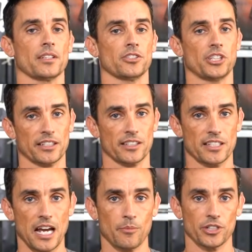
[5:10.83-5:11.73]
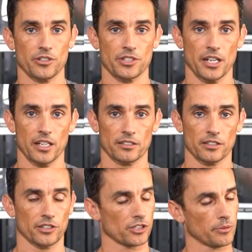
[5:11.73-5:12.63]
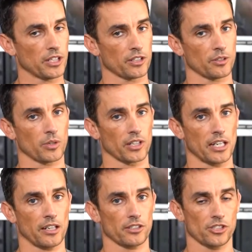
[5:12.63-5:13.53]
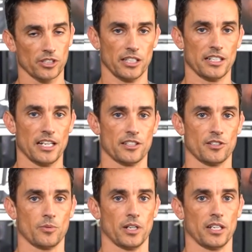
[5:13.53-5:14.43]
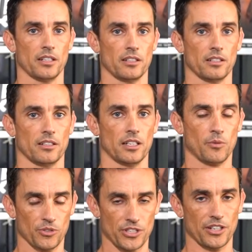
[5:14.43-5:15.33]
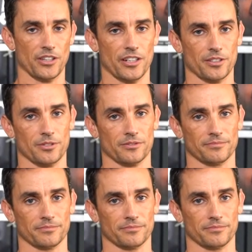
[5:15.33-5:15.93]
Check the time when you're done. Should be a good workout. You should get nice and sweaty, and we'll see you on the next one.